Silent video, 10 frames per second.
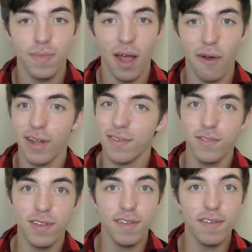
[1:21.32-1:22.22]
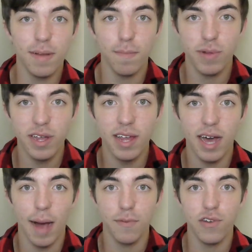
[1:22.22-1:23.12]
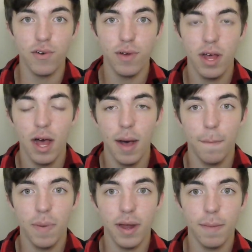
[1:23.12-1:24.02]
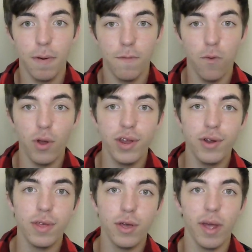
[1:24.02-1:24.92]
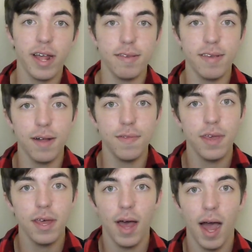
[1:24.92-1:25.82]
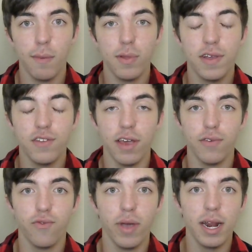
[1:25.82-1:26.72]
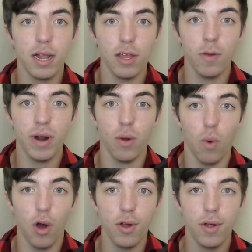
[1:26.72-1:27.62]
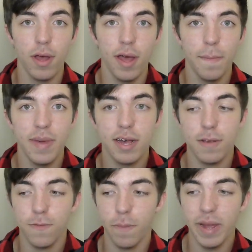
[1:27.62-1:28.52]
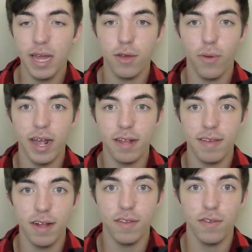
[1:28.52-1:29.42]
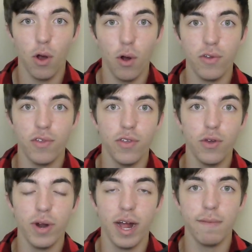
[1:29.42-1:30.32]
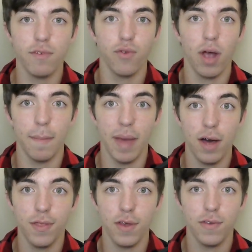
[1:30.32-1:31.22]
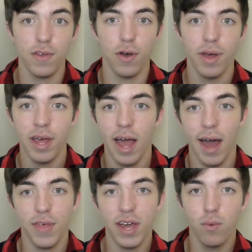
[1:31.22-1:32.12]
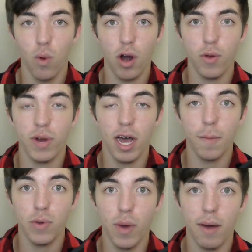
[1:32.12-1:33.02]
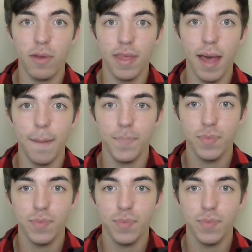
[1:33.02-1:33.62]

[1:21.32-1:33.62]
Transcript: Alright, so this is completely optional, but before you do the cricket sounds, I would suggest drinking a little bit of water, because for me the cricket sound is harder to do when I have a dry mouth, so I think water would help you out with that.